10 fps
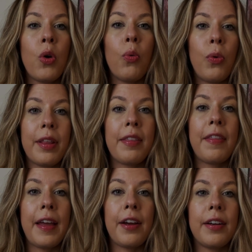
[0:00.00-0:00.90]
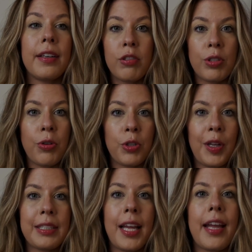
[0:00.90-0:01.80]
with their social
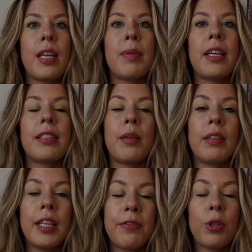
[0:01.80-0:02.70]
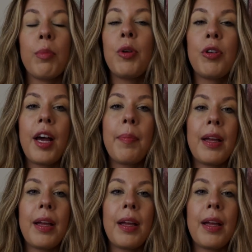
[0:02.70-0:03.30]
anxiety, because it lifts your mood up,